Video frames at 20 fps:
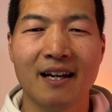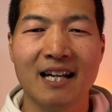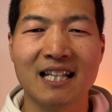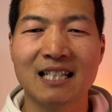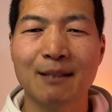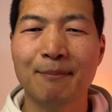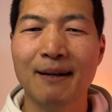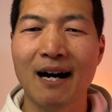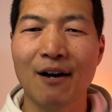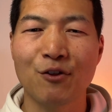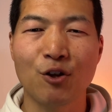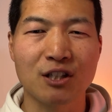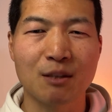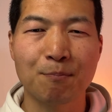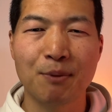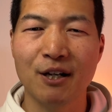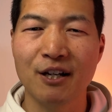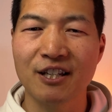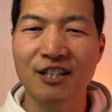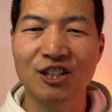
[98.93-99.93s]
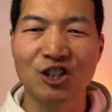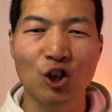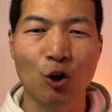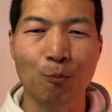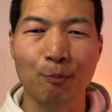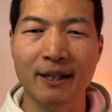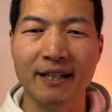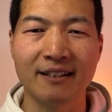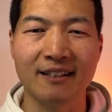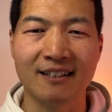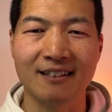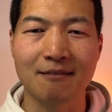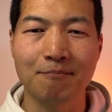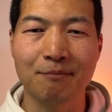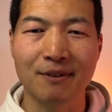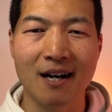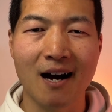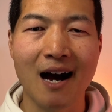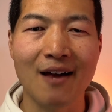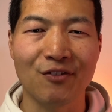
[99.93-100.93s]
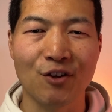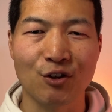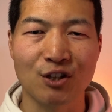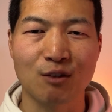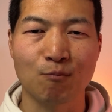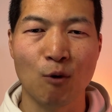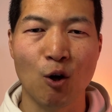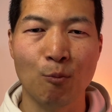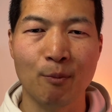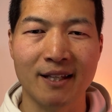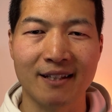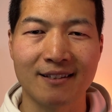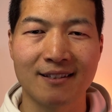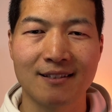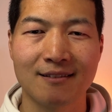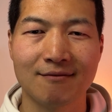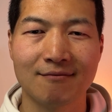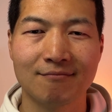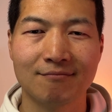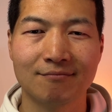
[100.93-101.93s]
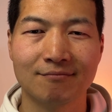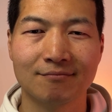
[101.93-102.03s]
It's about those personal meaning behind those moments.